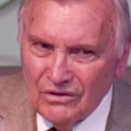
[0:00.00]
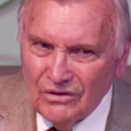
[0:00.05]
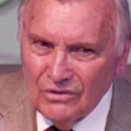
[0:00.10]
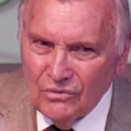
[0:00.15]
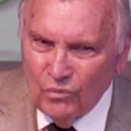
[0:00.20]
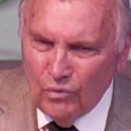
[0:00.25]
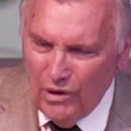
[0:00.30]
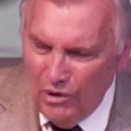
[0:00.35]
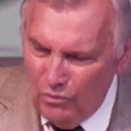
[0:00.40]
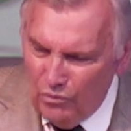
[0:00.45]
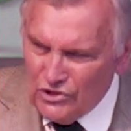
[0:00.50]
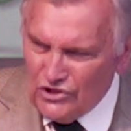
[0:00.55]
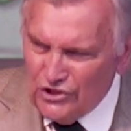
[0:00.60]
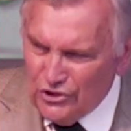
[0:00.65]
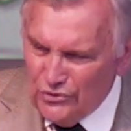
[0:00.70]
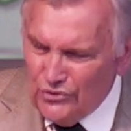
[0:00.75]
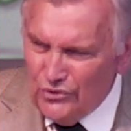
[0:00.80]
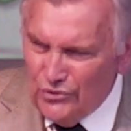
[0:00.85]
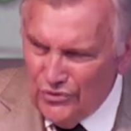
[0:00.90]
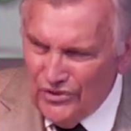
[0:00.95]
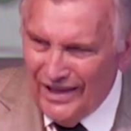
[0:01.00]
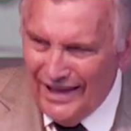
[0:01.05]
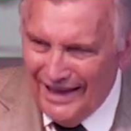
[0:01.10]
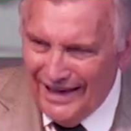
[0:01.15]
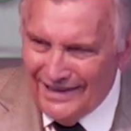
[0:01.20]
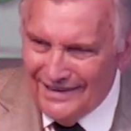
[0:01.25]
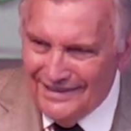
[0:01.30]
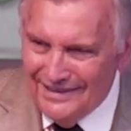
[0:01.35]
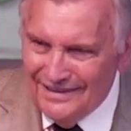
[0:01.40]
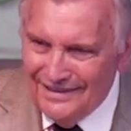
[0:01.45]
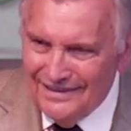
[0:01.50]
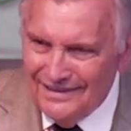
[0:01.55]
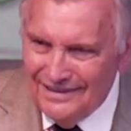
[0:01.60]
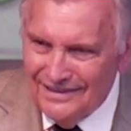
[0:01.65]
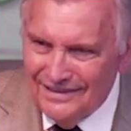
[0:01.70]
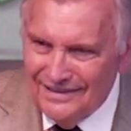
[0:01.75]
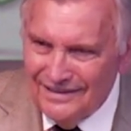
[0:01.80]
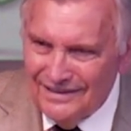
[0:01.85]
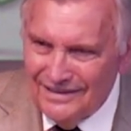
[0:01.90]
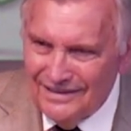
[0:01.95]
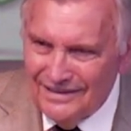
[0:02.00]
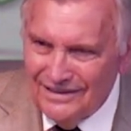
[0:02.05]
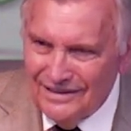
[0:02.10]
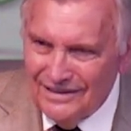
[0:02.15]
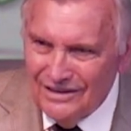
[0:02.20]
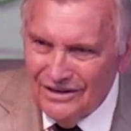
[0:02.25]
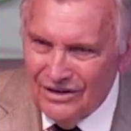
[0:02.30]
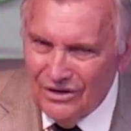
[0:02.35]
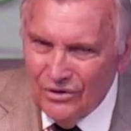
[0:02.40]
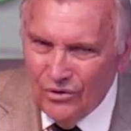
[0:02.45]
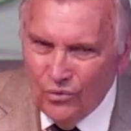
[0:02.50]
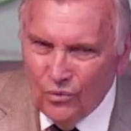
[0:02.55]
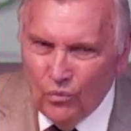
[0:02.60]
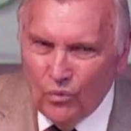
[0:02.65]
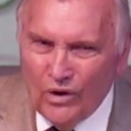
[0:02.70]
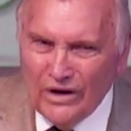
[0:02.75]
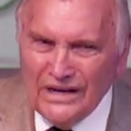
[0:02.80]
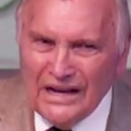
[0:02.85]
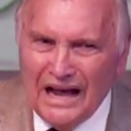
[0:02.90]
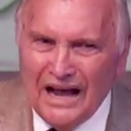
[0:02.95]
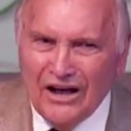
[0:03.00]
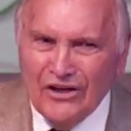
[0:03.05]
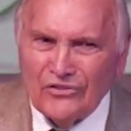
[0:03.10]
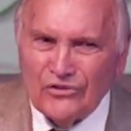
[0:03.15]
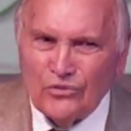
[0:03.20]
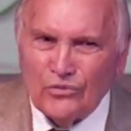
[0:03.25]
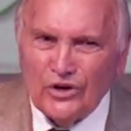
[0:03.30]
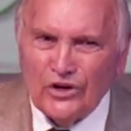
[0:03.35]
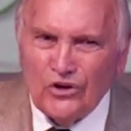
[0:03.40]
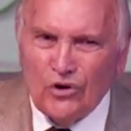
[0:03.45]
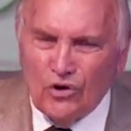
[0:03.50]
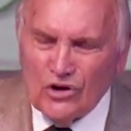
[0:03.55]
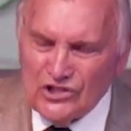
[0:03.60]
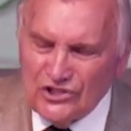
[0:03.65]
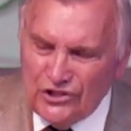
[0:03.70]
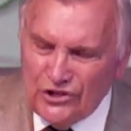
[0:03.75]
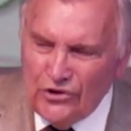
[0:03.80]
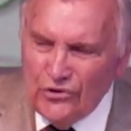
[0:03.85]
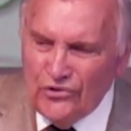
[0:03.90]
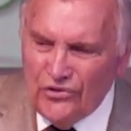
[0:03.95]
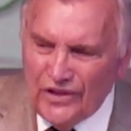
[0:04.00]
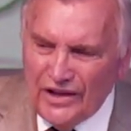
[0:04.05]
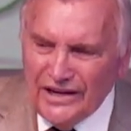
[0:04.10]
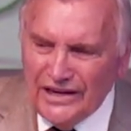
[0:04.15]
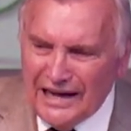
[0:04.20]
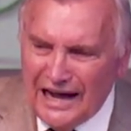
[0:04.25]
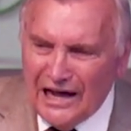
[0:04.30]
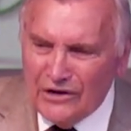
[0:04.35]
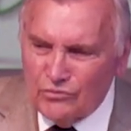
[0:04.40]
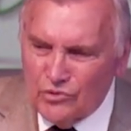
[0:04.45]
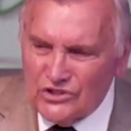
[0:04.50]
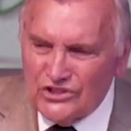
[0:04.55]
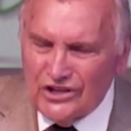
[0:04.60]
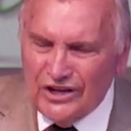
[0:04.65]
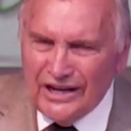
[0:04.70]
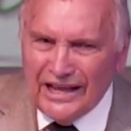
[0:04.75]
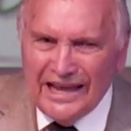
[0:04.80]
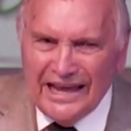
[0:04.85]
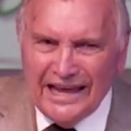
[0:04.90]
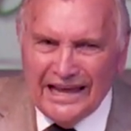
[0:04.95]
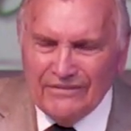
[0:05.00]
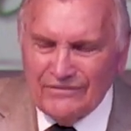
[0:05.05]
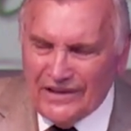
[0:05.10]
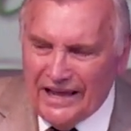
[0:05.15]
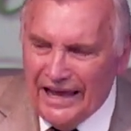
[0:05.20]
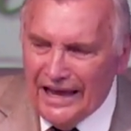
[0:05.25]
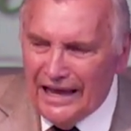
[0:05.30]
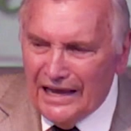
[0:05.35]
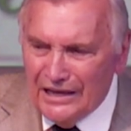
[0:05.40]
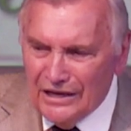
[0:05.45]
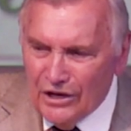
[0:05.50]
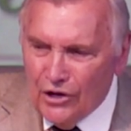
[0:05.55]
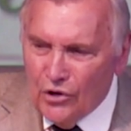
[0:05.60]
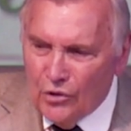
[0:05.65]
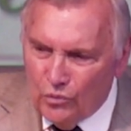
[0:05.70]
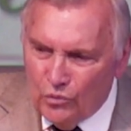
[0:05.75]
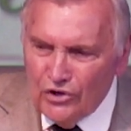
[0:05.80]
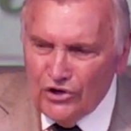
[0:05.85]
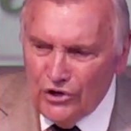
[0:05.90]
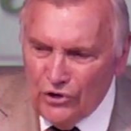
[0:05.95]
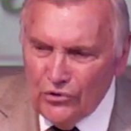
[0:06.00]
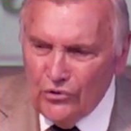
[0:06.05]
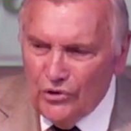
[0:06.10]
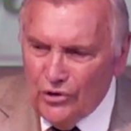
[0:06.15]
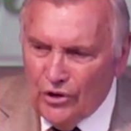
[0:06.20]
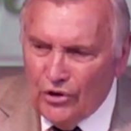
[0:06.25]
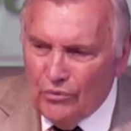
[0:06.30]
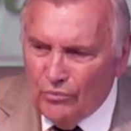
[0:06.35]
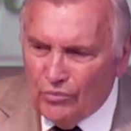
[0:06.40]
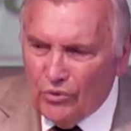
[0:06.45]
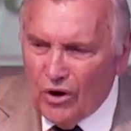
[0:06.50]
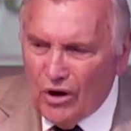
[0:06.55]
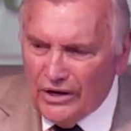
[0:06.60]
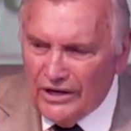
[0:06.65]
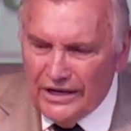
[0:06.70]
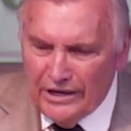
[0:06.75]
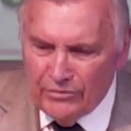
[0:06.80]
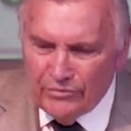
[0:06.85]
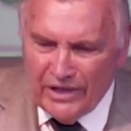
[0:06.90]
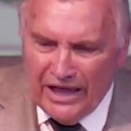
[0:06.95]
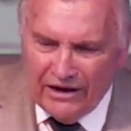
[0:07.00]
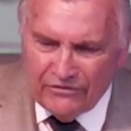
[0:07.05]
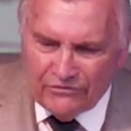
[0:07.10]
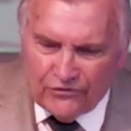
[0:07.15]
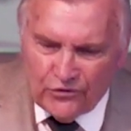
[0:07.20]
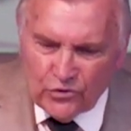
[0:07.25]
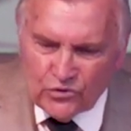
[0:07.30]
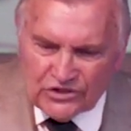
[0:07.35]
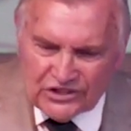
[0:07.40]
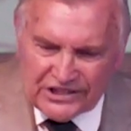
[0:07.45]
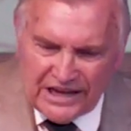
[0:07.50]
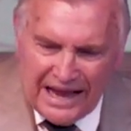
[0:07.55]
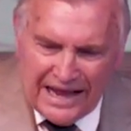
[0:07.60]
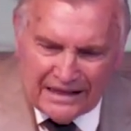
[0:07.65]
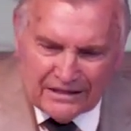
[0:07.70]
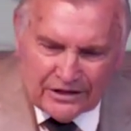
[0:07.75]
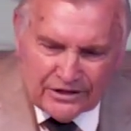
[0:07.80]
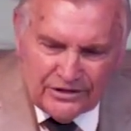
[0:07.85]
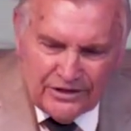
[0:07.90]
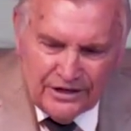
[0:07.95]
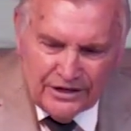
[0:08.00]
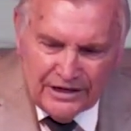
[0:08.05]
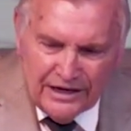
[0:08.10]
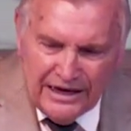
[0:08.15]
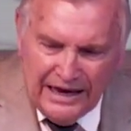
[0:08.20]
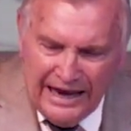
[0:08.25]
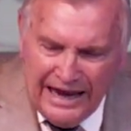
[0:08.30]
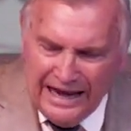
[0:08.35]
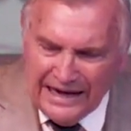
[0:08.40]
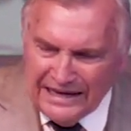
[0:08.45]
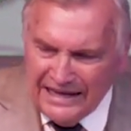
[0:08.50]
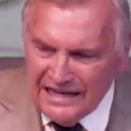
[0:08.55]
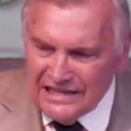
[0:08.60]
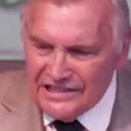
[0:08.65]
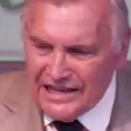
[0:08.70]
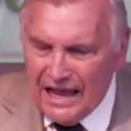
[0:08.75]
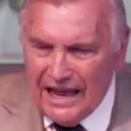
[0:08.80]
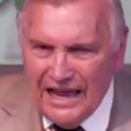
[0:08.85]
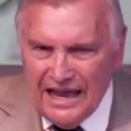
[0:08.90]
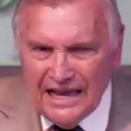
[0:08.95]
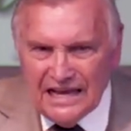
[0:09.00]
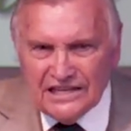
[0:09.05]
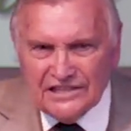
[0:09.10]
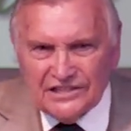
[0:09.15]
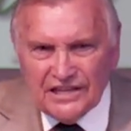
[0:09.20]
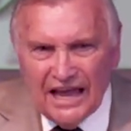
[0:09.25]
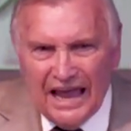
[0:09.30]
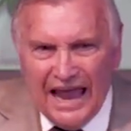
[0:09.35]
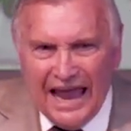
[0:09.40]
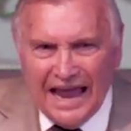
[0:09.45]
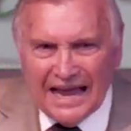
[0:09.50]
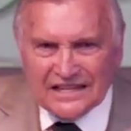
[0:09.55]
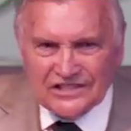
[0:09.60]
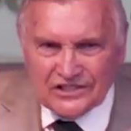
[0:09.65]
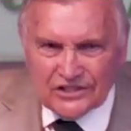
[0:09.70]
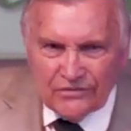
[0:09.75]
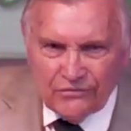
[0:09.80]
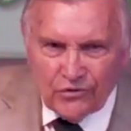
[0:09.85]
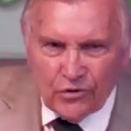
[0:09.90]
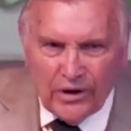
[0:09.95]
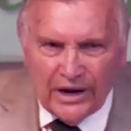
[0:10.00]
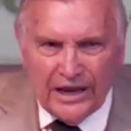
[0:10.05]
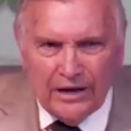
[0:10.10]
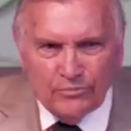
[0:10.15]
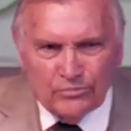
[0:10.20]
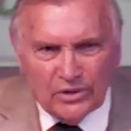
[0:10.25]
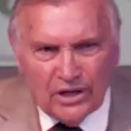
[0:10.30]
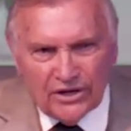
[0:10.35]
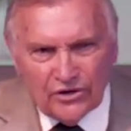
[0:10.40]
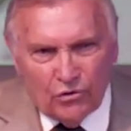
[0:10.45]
Why would you do that? What other recourse do you think God was going to have, Cain, when you brought him that fruit salad and he's, he's asked for a blood